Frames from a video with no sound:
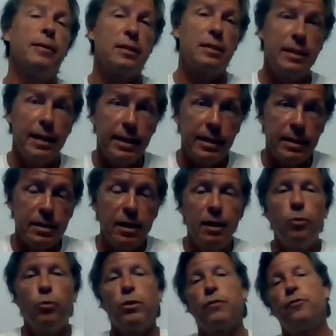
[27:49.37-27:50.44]
in the
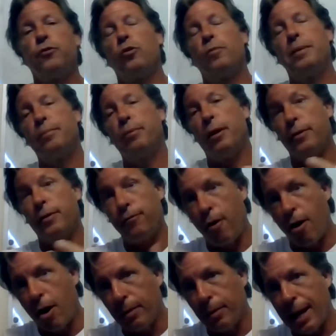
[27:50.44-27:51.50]
cities with fewer people on the
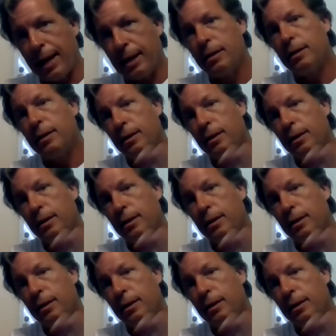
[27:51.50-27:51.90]
farmland,